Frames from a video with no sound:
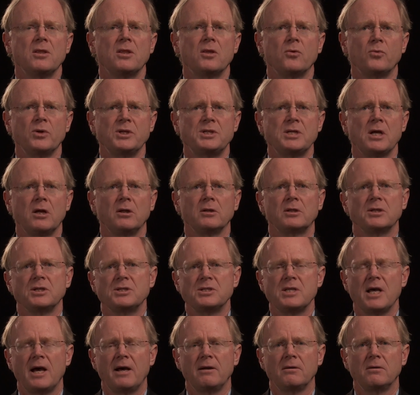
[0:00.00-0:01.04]
The result
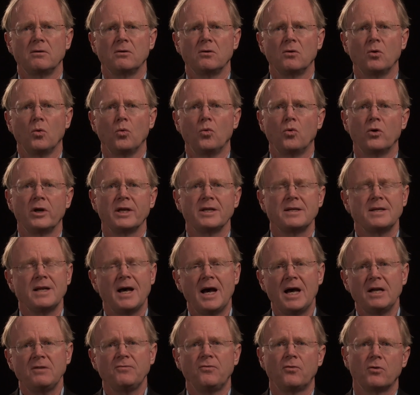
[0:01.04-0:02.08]
is that, were it
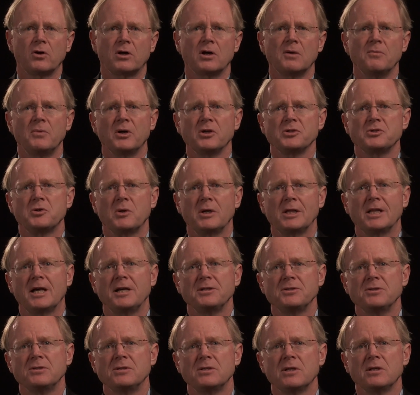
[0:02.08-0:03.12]
not for compulsory
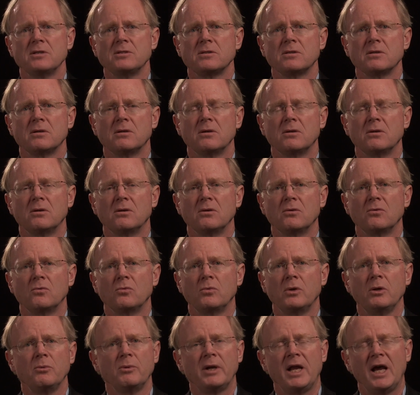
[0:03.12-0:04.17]
licenses,
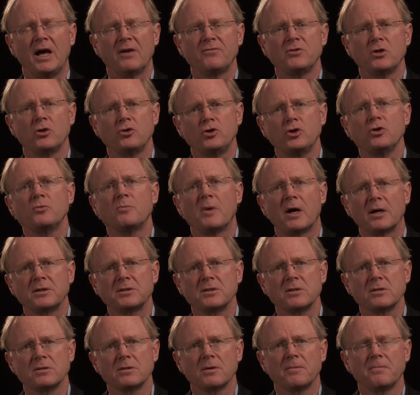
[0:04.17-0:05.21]
we would have no
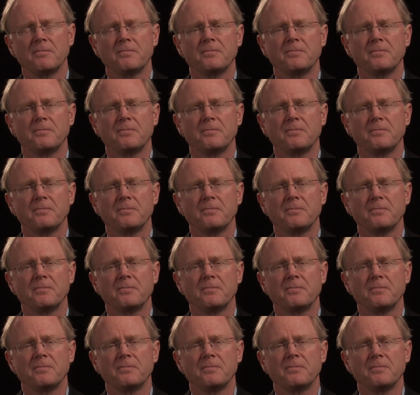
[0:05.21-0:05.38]
jukeboxes.